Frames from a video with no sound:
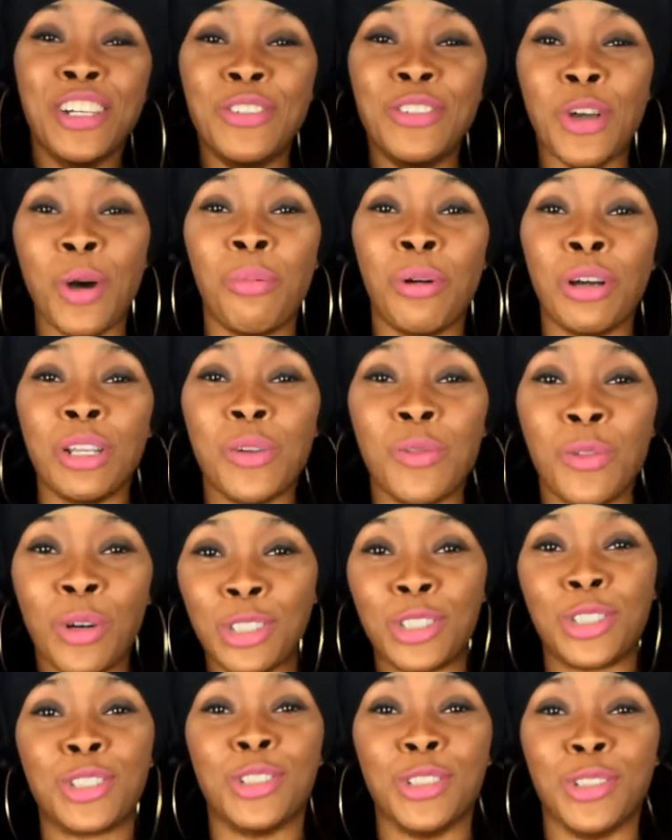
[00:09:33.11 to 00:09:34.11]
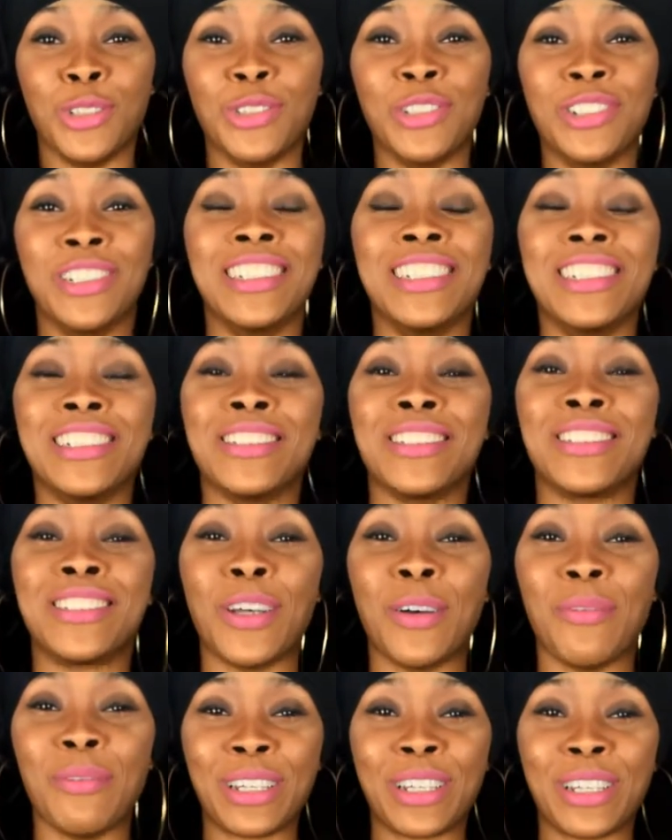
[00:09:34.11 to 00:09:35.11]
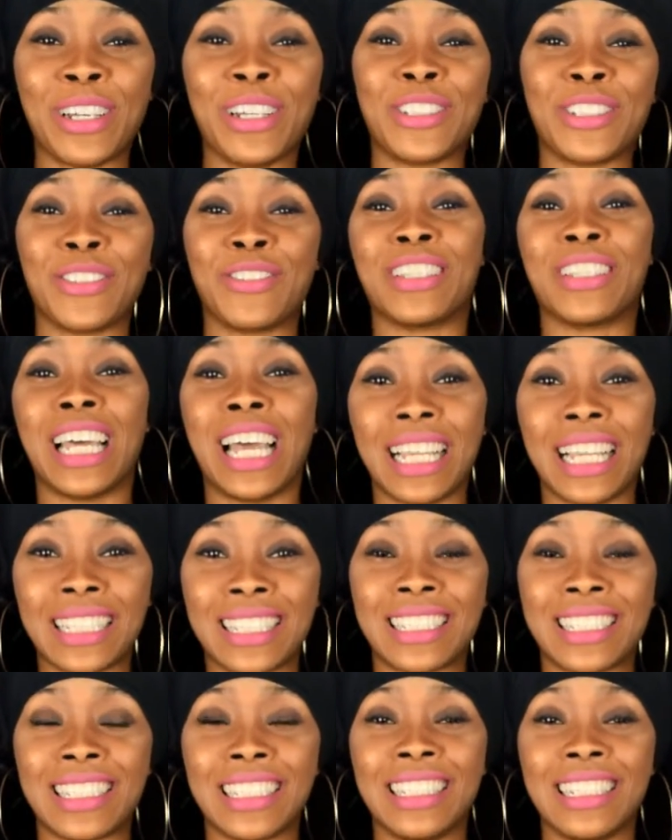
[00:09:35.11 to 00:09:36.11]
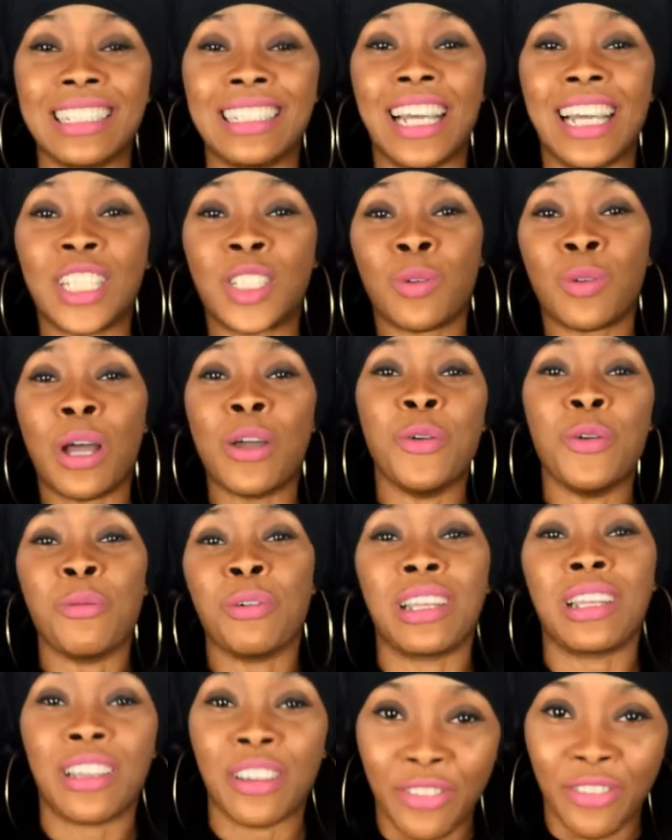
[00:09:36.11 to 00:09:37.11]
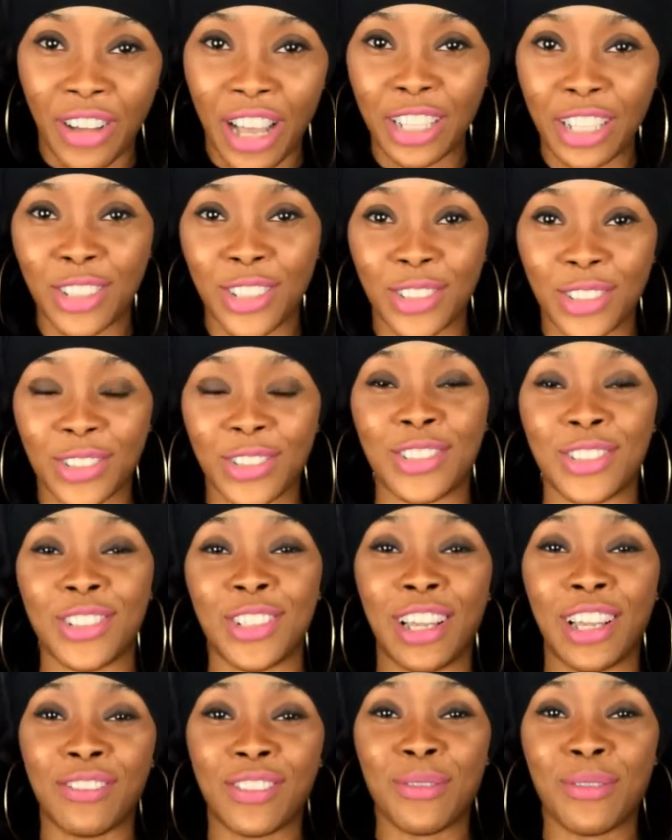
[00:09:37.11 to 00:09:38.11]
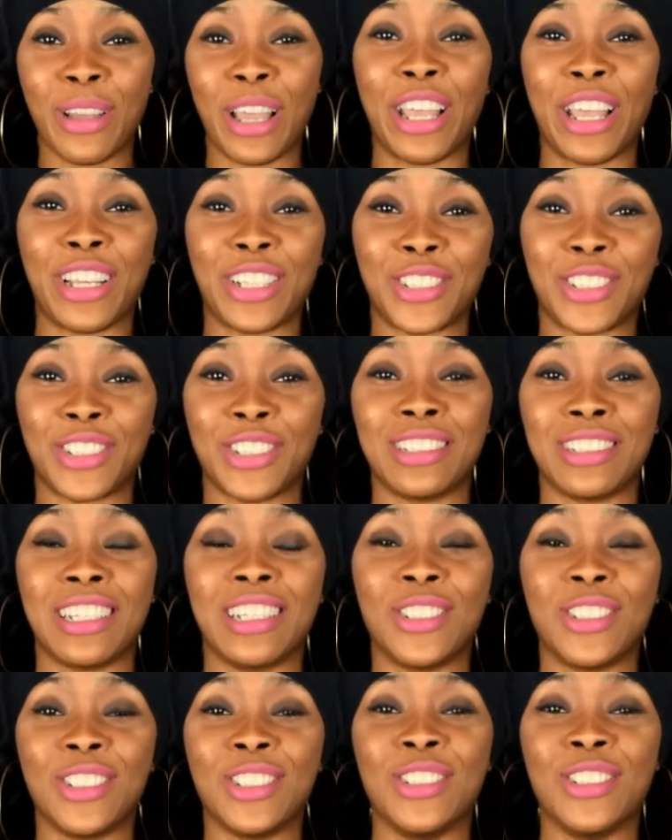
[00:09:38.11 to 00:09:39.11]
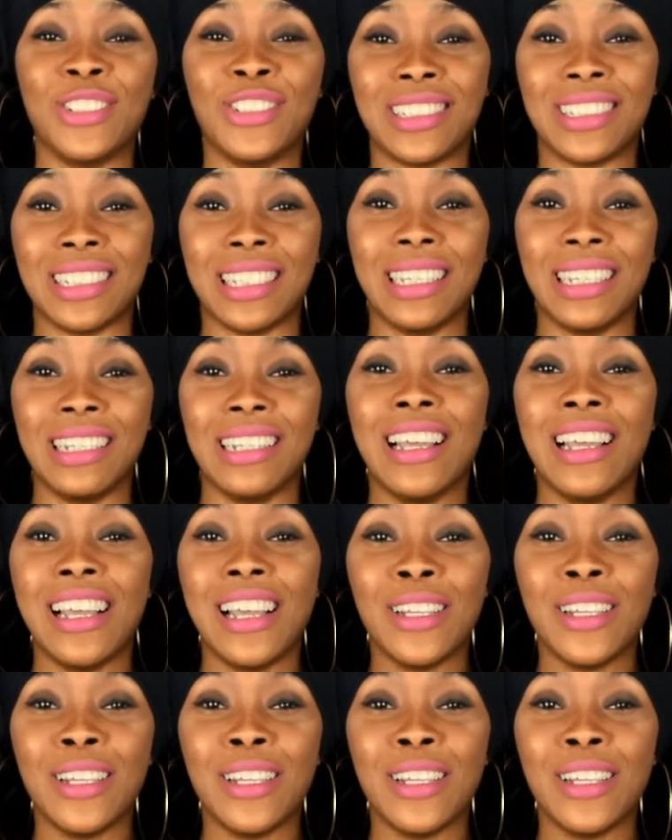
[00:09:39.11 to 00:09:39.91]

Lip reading: Nobody wants you. So because of that, that's why nobody can find you. So you have to make sure that you're using